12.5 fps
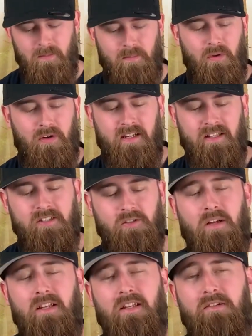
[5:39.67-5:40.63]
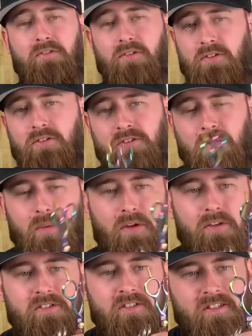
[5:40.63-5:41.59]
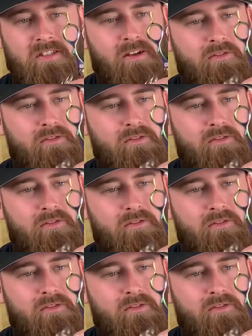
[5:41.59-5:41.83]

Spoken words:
but it is quite difficult using a pair of scissors.